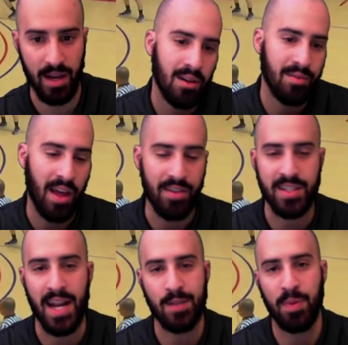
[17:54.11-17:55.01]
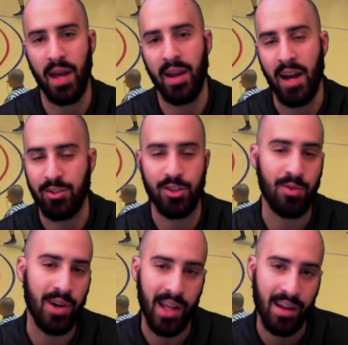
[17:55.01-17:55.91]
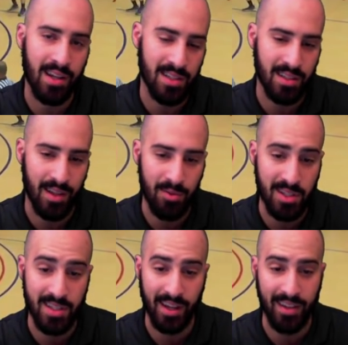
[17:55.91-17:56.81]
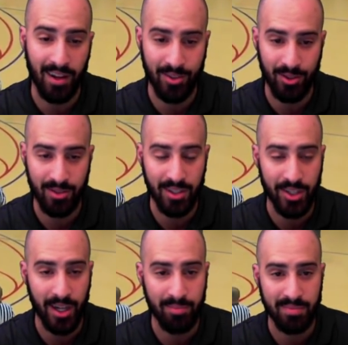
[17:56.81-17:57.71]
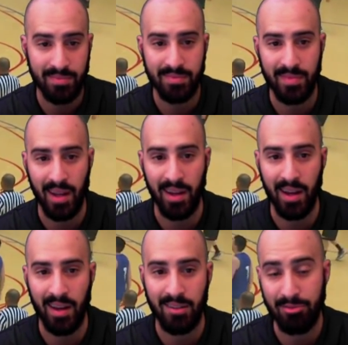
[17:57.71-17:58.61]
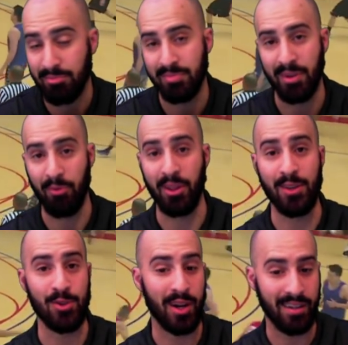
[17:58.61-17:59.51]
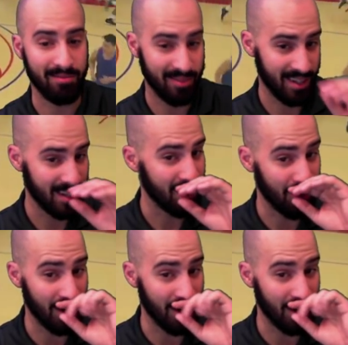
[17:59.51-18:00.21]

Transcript: layup. Now, this next play, I just threw it in because it was a sick dunk, dude. Good job. I really enjoyed it.